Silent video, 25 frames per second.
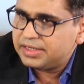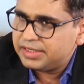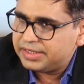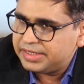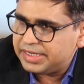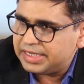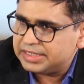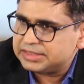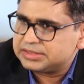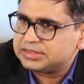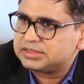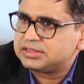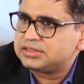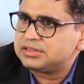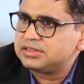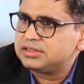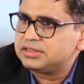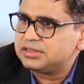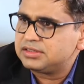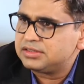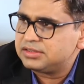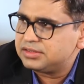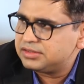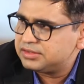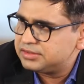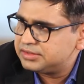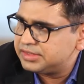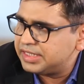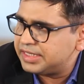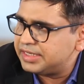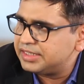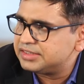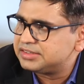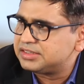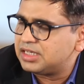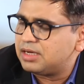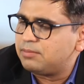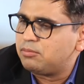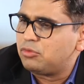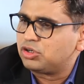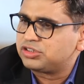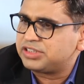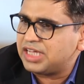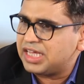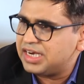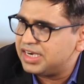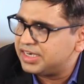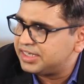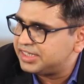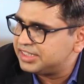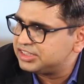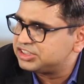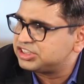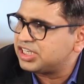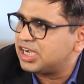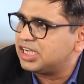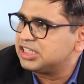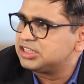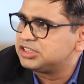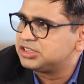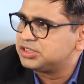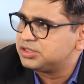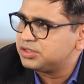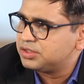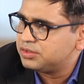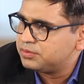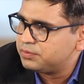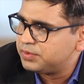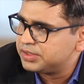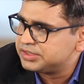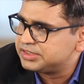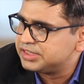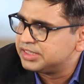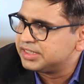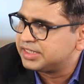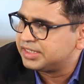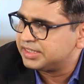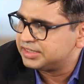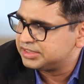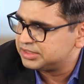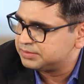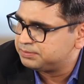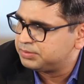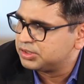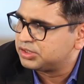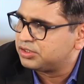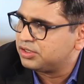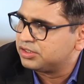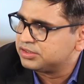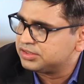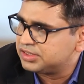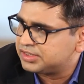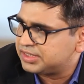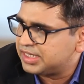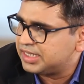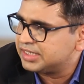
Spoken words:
Yes, there is a mortality charge which increases because it